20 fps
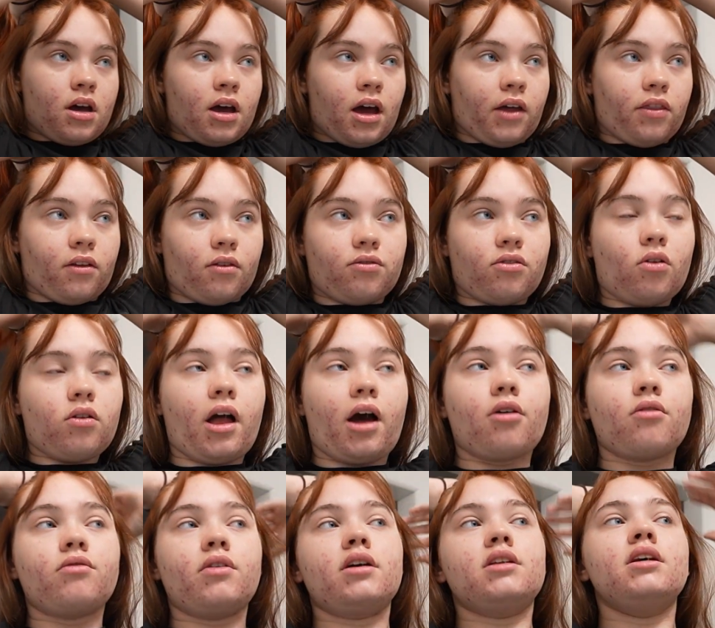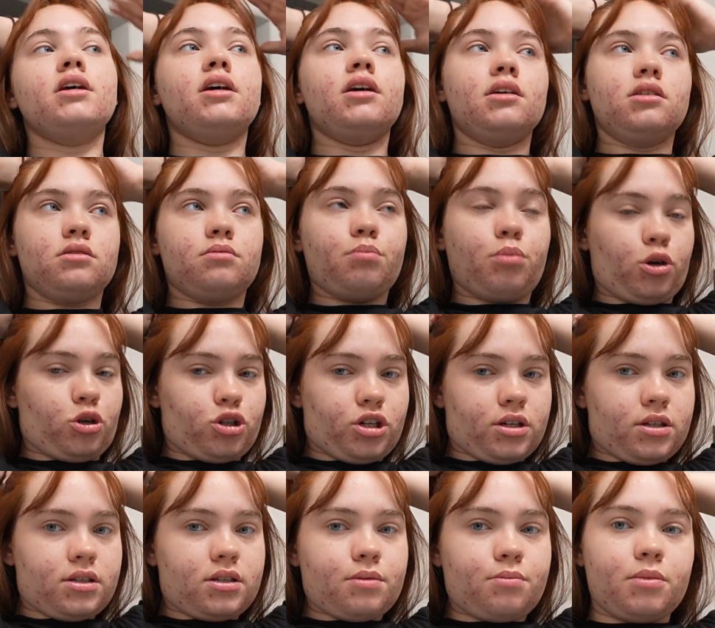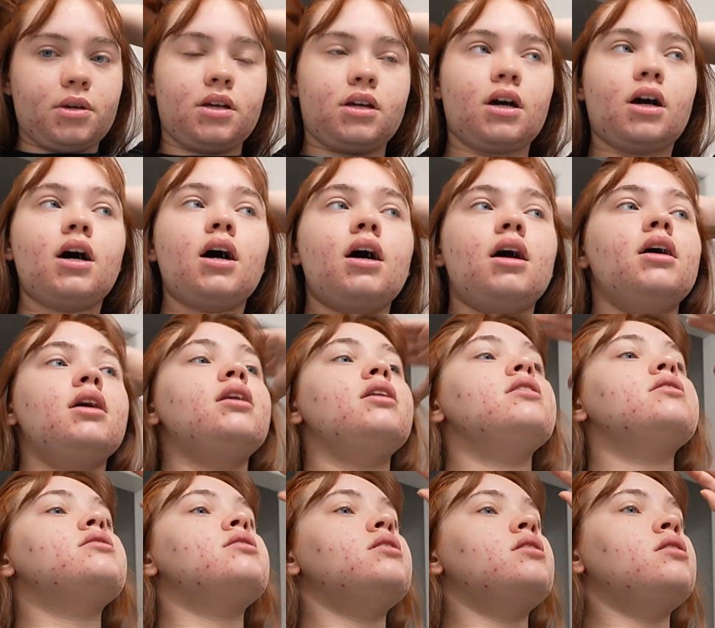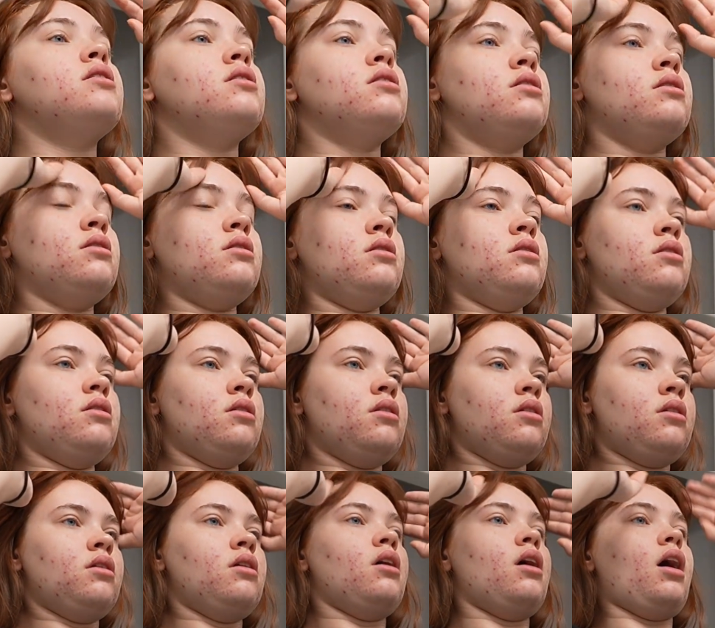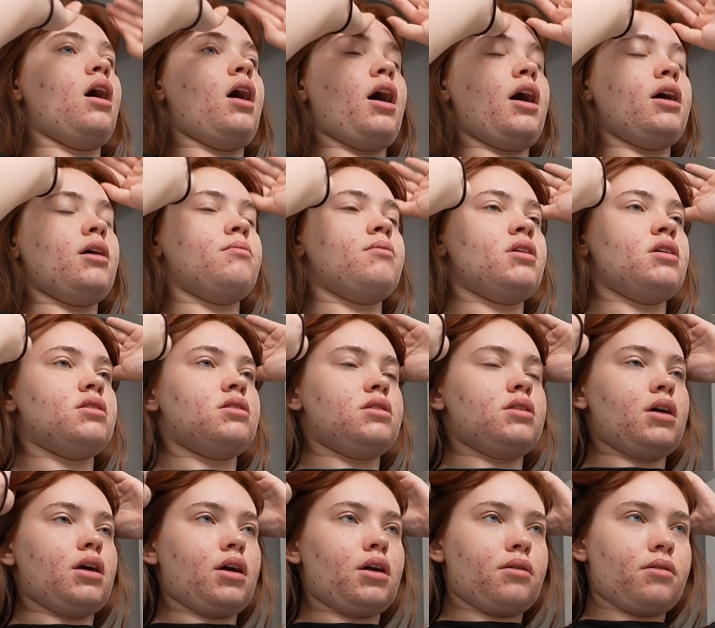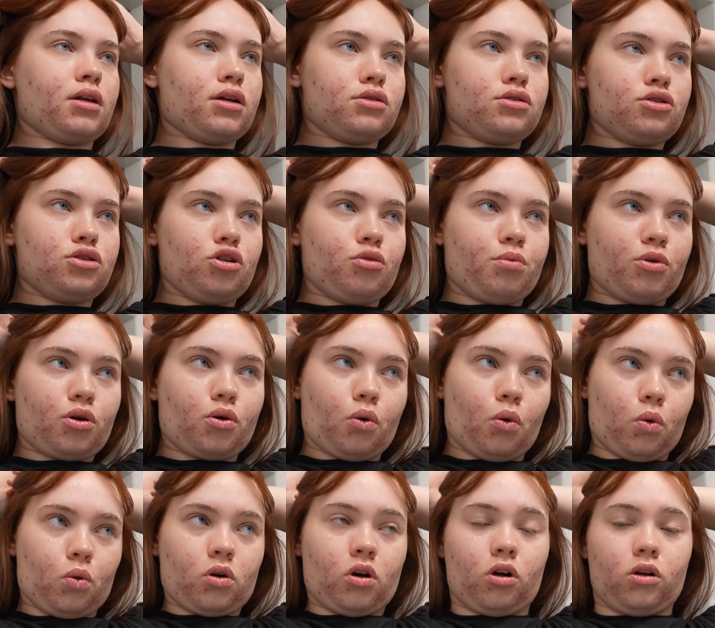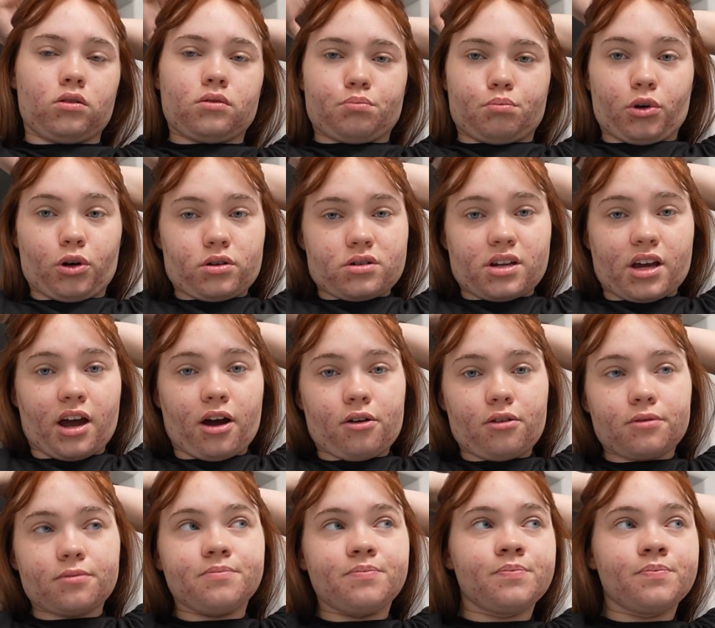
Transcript: and the full outfit is purchased because I am this thing that's super cool called burnt out